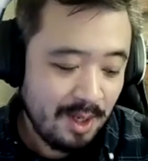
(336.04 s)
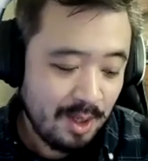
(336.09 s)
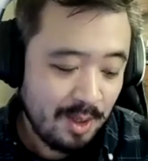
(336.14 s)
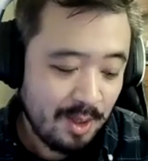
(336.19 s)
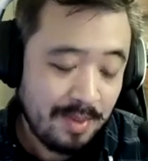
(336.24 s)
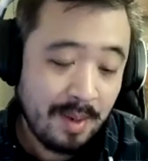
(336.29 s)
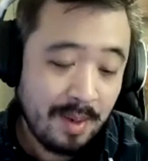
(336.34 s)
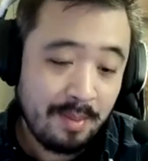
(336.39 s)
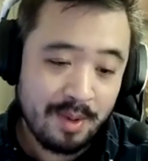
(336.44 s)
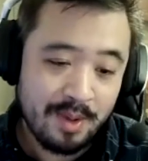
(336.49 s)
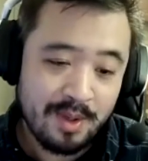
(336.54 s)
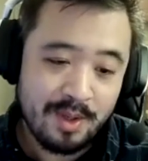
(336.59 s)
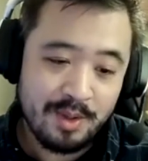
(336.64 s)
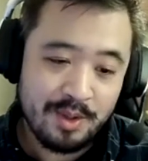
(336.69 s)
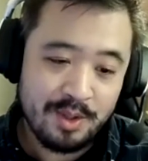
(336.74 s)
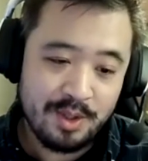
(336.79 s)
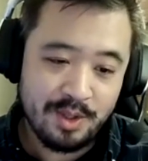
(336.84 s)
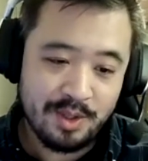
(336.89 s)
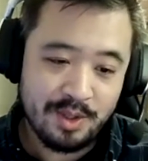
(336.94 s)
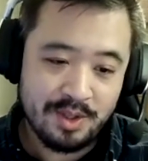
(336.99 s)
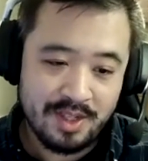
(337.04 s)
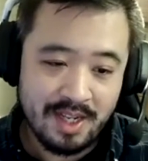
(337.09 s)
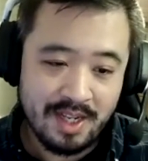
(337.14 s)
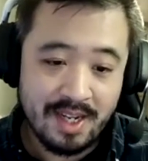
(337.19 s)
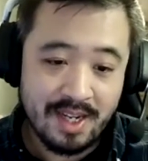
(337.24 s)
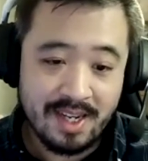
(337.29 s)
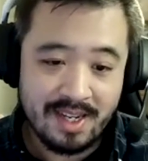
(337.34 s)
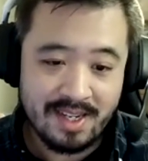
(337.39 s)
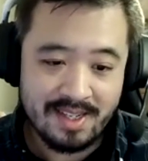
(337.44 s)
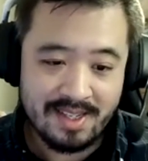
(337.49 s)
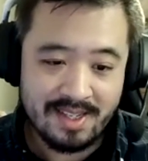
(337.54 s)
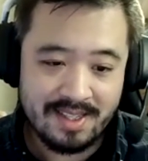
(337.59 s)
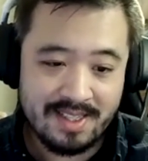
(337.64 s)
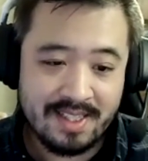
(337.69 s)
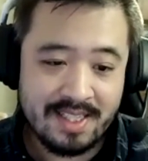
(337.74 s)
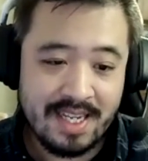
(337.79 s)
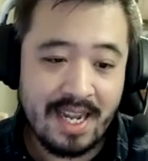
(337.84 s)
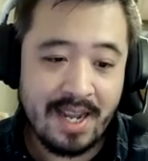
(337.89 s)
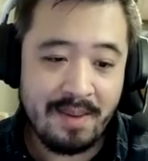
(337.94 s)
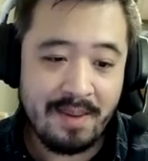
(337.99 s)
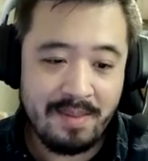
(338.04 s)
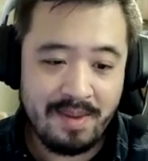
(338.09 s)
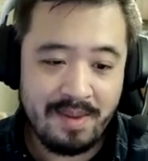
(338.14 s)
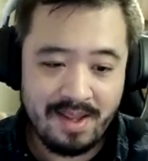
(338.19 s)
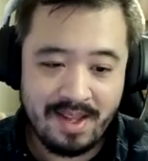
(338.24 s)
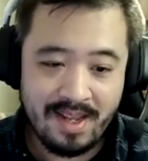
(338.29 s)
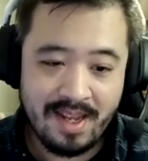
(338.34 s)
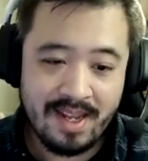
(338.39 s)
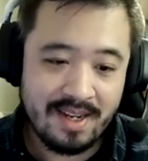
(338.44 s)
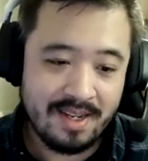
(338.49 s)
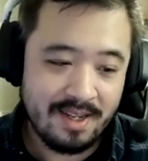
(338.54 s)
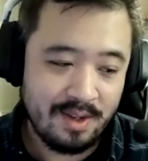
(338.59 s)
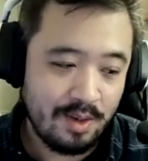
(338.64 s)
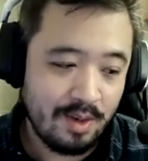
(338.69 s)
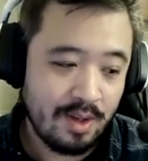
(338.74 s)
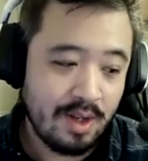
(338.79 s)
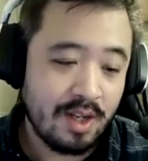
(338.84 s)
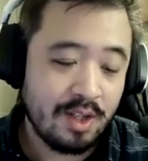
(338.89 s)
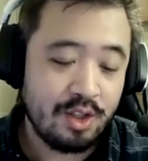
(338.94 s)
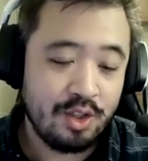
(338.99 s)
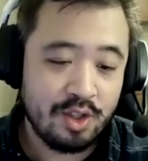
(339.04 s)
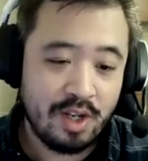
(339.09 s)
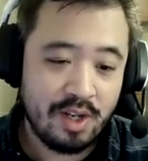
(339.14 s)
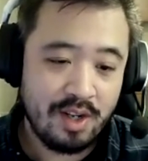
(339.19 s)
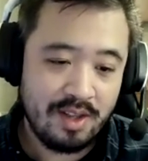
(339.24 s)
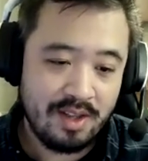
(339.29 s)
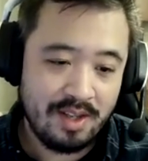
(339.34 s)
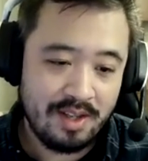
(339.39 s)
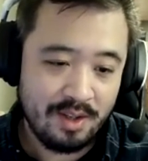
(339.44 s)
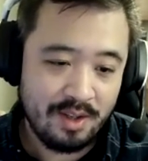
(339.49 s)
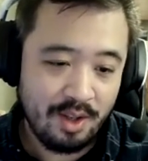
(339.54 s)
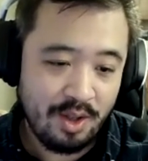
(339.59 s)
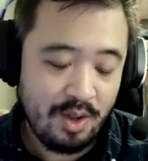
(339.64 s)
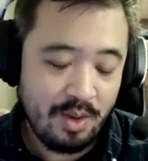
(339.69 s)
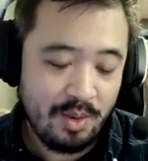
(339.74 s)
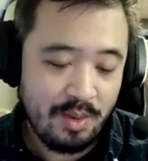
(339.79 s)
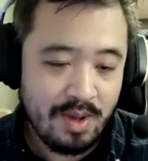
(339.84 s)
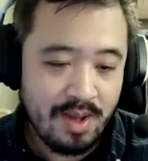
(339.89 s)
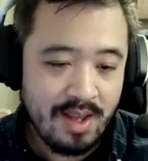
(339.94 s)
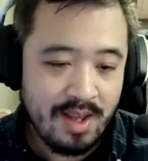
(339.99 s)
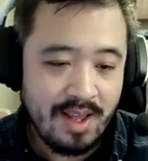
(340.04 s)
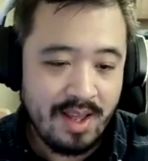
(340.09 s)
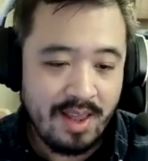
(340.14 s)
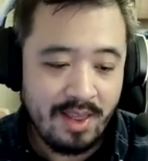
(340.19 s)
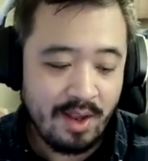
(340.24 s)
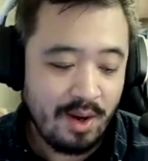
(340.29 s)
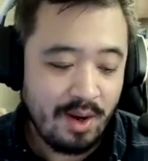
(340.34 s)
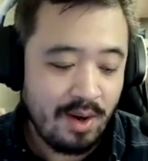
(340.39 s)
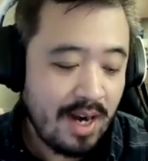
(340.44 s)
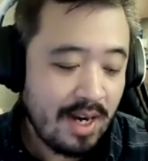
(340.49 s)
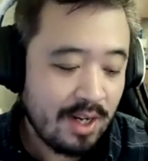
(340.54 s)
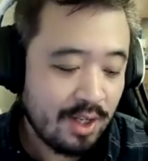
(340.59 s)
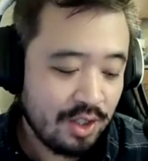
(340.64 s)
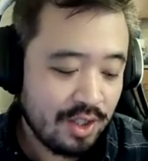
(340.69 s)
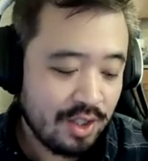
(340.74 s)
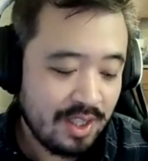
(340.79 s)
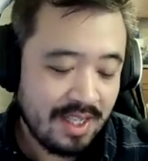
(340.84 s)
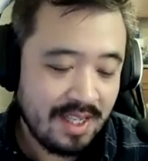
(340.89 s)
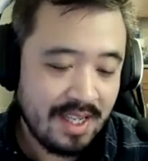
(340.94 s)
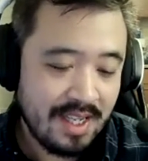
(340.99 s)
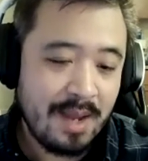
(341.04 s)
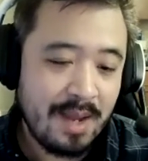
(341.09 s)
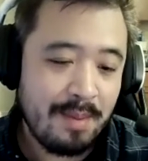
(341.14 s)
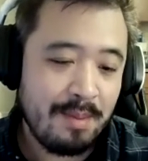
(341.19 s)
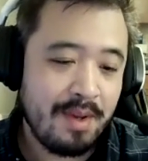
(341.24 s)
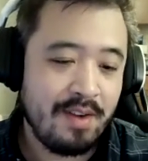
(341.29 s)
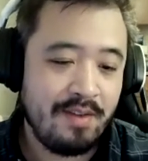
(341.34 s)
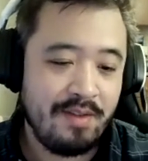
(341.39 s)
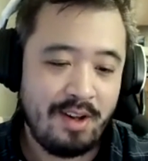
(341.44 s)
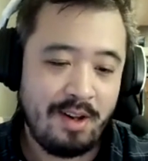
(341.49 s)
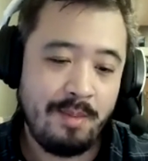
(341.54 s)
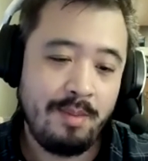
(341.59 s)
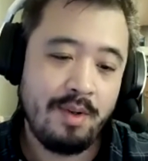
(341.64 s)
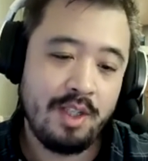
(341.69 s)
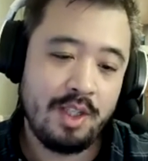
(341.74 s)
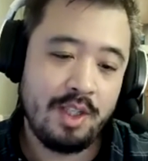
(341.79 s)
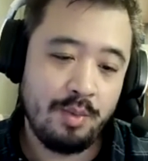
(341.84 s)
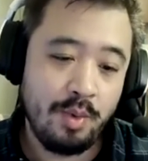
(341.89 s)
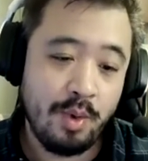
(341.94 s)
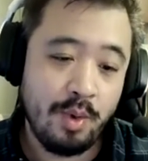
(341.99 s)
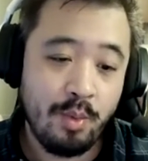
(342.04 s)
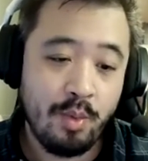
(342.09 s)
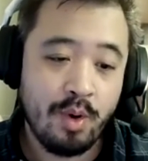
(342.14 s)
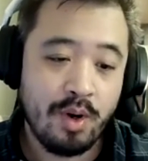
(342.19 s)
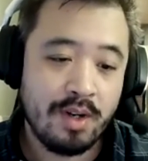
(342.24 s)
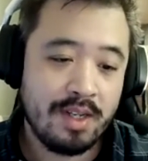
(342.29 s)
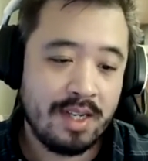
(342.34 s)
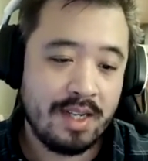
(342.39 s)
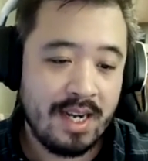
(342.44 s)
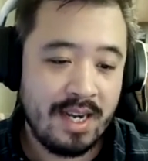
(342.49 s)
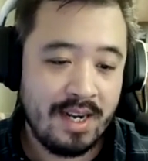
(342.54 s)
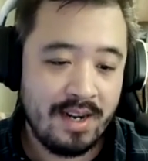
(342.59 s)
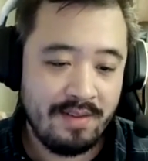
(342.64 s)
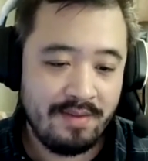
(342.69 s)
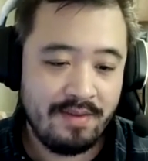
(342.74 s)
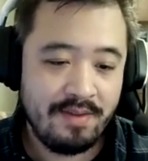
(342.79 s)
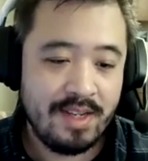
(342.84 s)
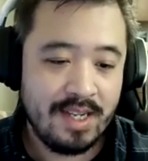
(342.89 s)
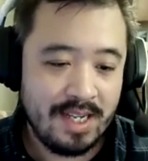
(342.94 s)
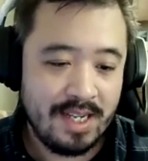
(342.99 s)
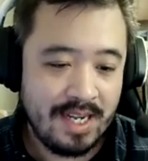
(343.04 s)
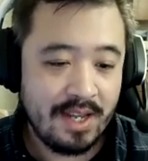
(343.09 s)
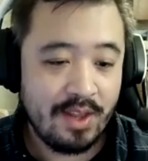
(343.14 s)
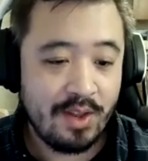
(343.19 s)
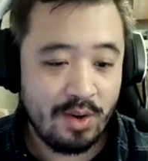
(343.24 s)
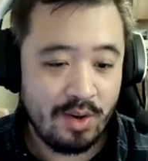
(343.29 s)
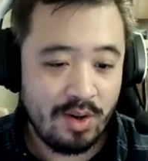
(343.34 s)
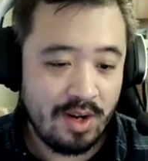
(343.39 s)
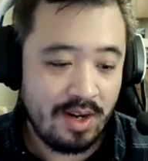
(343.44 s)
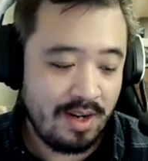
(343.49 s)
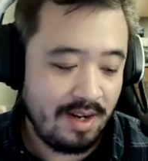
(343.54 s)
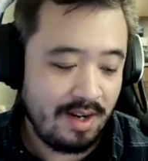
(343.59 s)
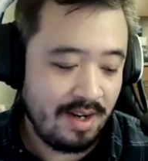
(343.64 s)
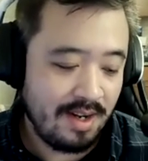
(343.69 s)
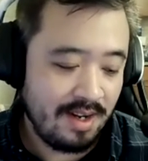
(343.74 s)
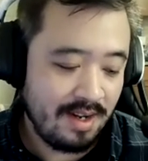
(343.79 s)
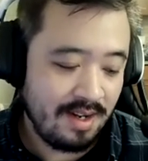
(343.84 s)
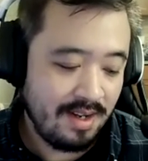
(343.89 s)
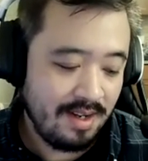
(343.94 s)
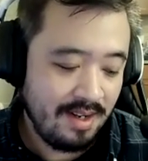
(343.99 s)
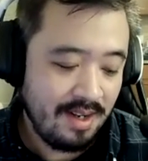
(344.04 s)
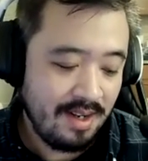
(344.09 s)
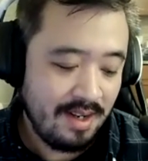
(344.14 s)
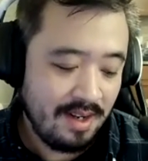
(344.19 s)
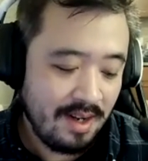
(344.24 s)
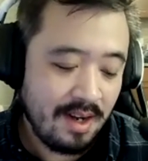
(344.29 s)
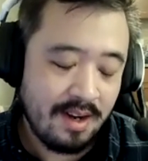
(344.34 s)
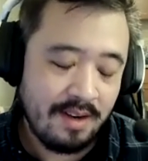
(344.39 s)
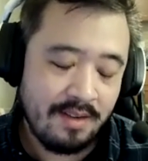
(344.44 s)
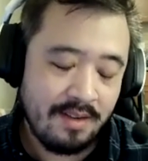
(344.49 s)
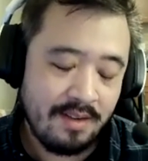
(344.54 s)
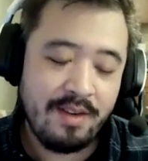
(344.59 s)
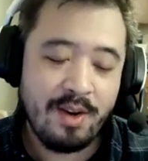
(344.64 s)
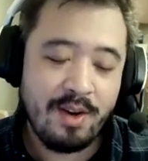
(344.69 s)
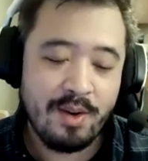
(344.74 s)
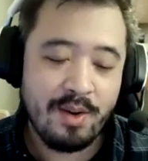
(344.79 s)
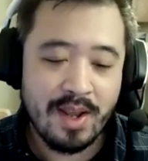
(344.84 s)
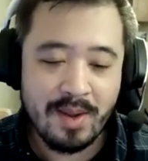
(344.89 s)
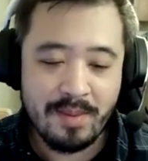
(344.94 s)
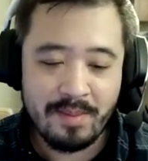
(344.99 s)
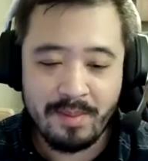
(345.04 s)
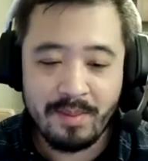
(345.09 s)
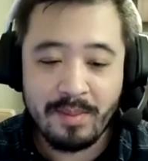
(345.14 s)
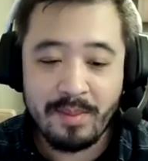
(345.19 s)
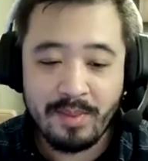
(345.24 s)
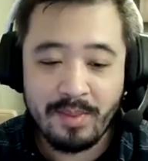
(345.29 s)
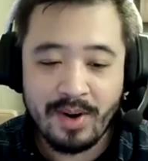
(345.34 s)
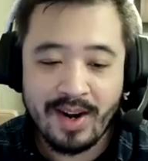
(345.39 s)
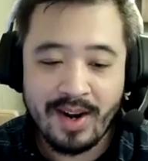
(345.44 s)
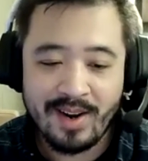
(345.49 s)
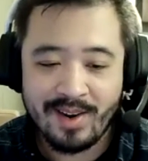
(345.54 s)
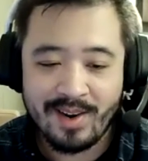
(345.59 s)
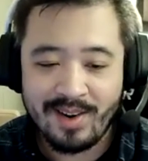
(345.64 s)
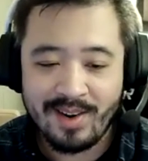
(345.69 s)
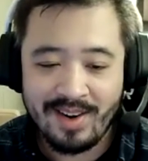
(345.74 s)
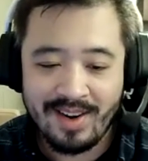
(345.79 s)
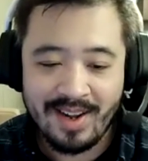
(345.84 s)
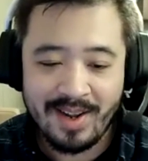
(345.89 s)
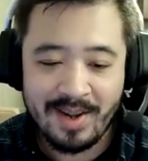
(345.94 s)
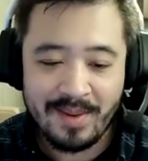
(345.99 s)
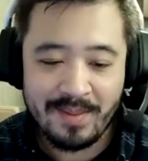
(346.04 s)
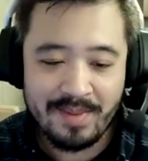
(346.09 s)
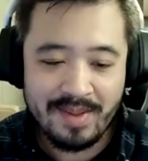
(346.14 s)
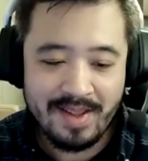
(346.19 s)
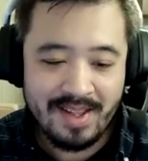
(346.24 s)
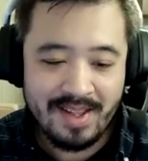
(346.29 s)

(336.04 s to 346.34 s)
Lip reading: My producers, Sam and Jonathan Q, they're actually game developers, and we worked kind of together on a video game prior. And